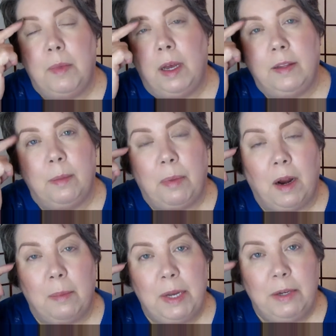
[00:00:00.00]
at the
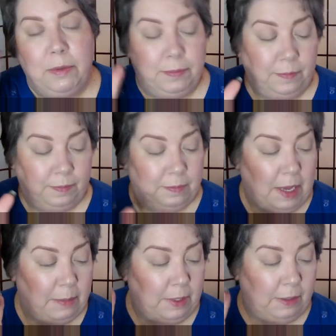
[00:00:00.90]
brow bone,
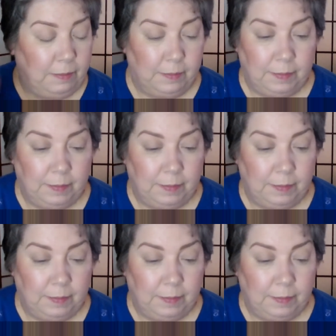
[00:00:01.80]
maybe.